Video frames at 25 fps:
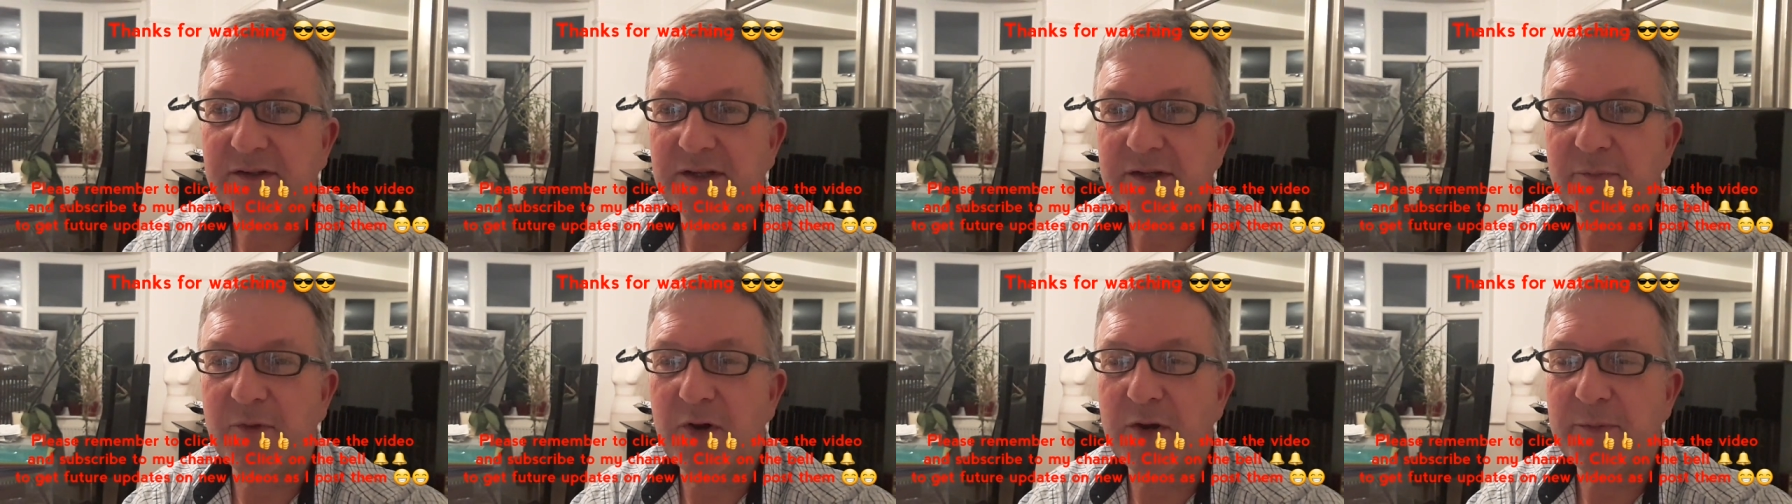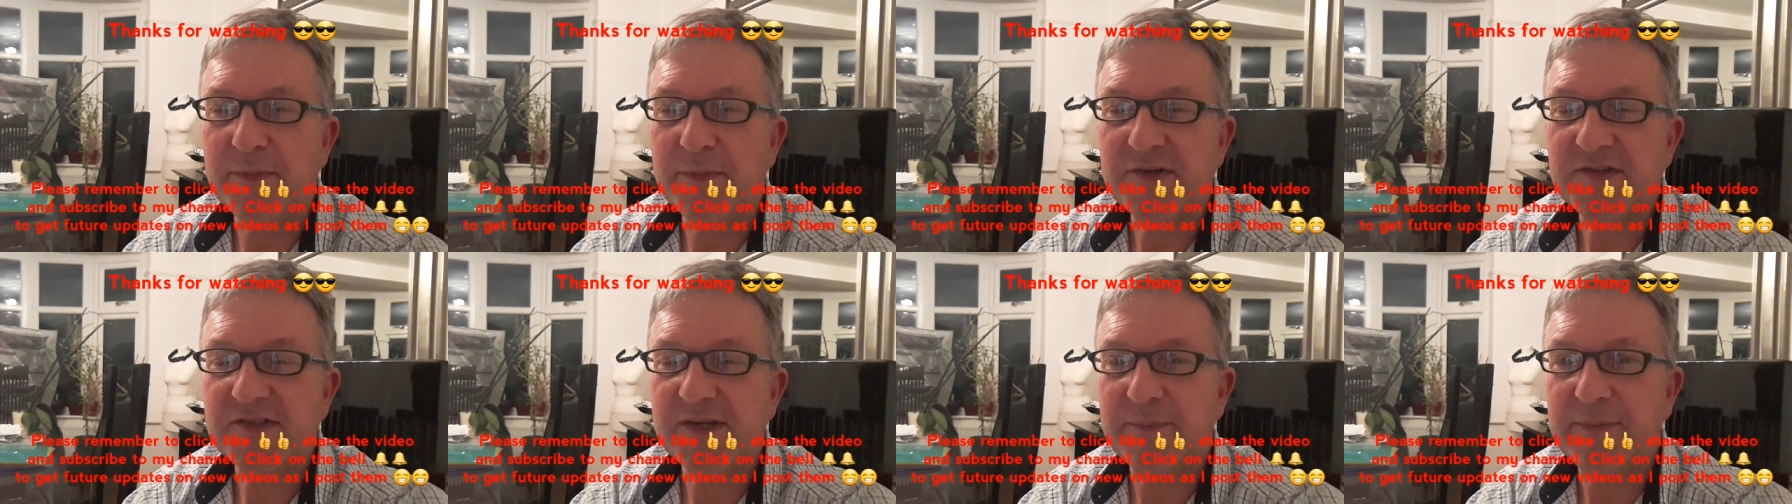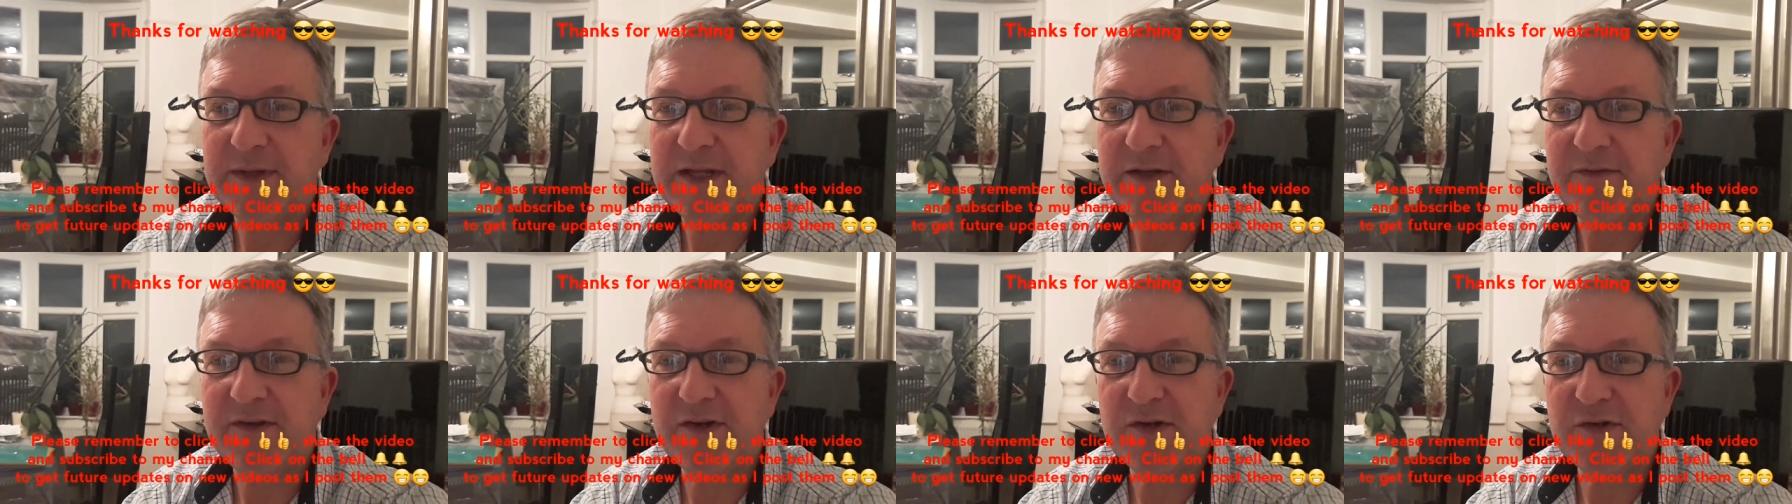and there might be
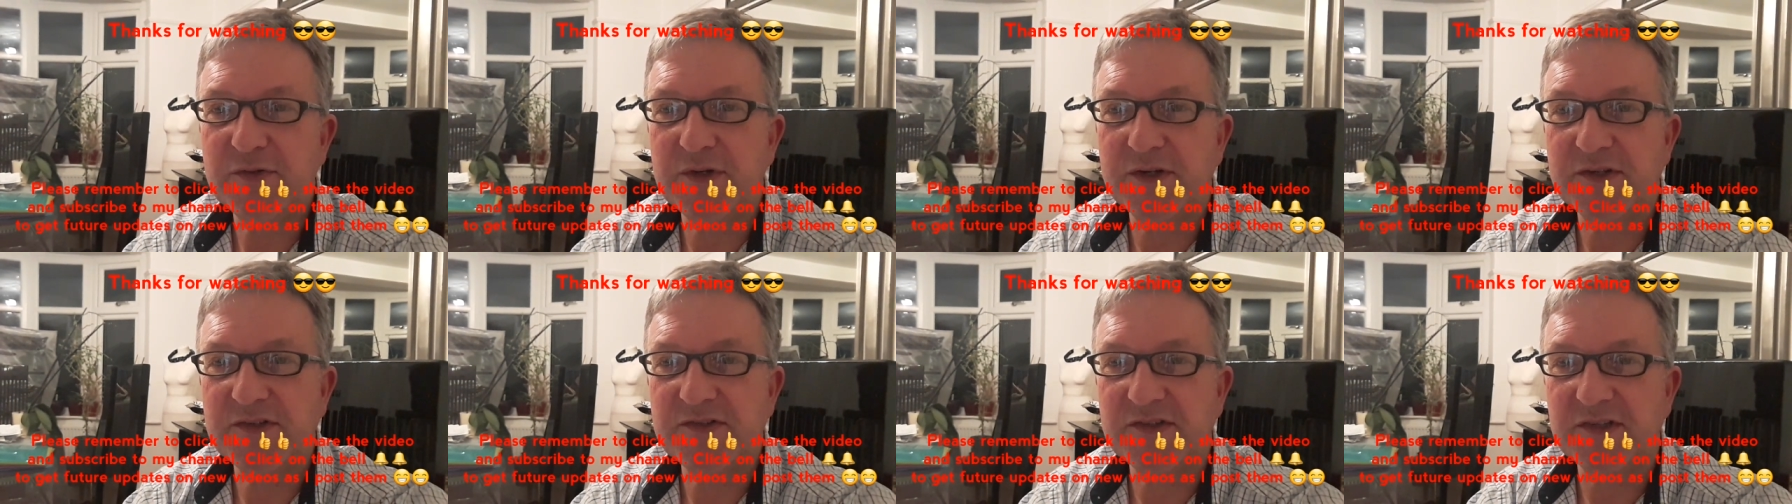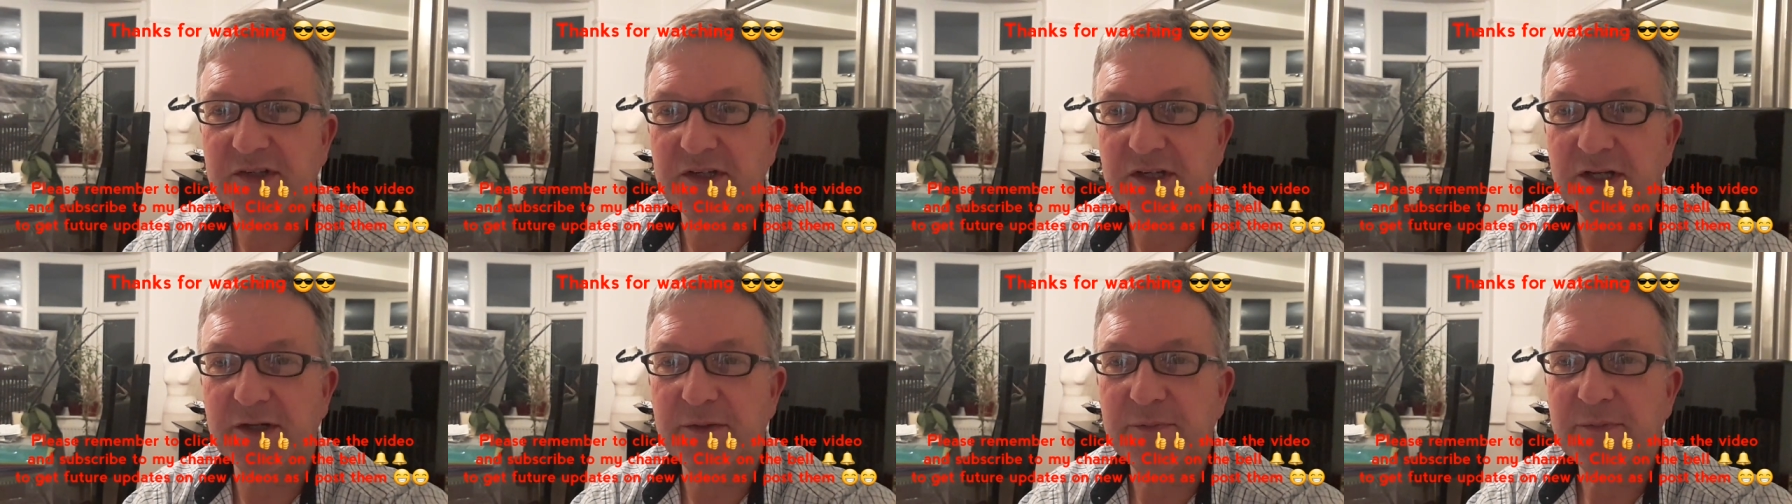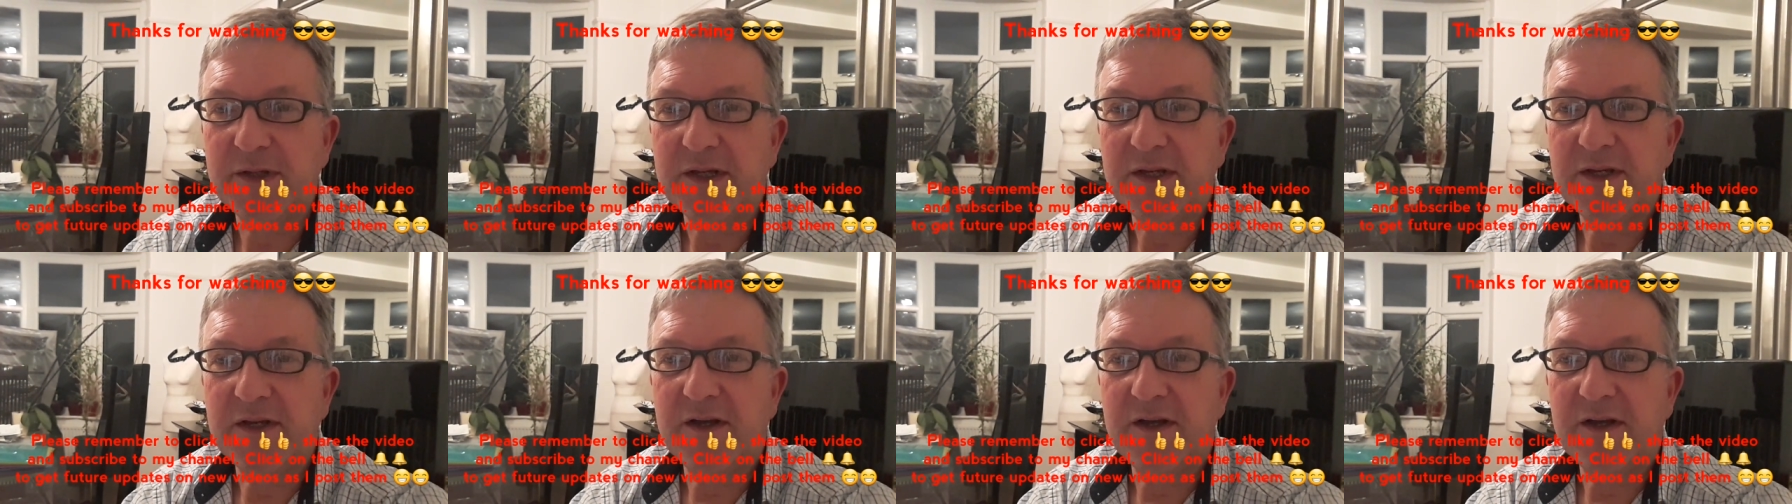something of interest to you.